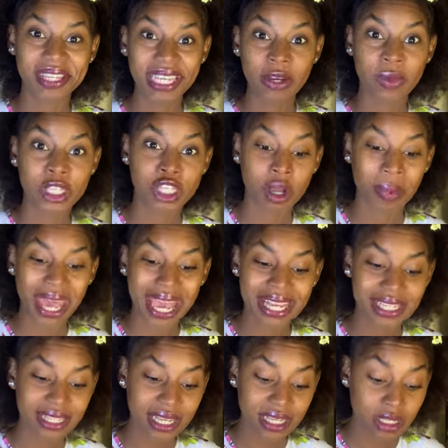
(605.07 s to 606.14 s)
deal with some
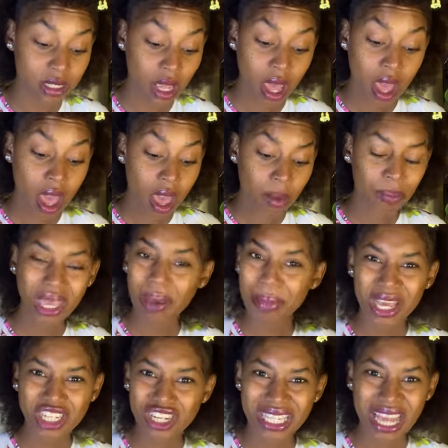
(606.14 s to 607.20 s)
exes. Maybe
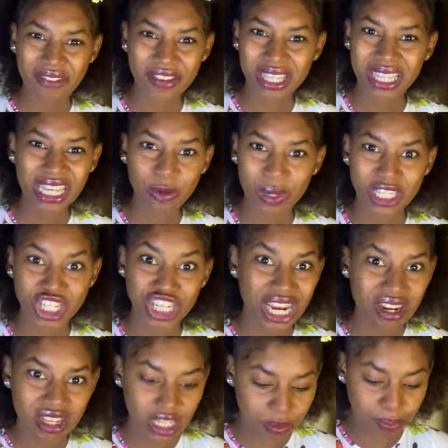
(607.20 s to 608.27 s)
you just have to deal with
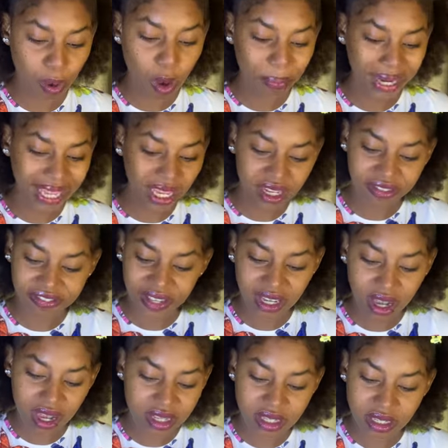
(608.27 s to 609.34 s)
jealous public
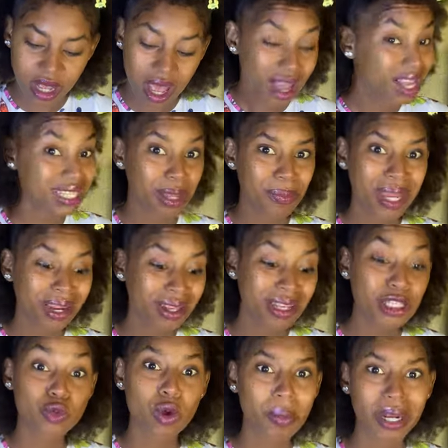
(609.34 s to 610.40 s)
figures. Because I'm getting
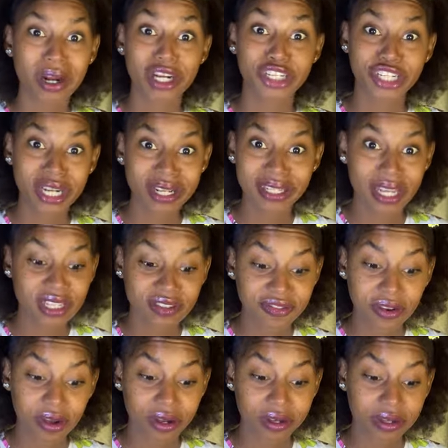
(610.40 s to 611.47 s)
these women are jealous as
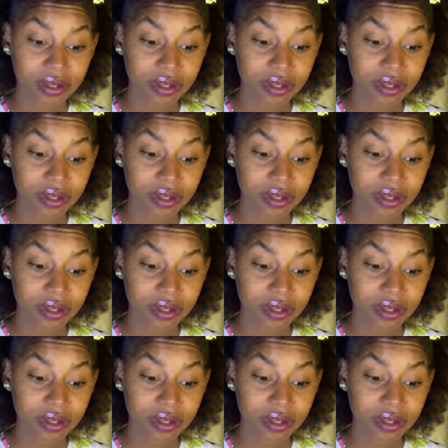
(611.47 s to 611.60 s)
fuck.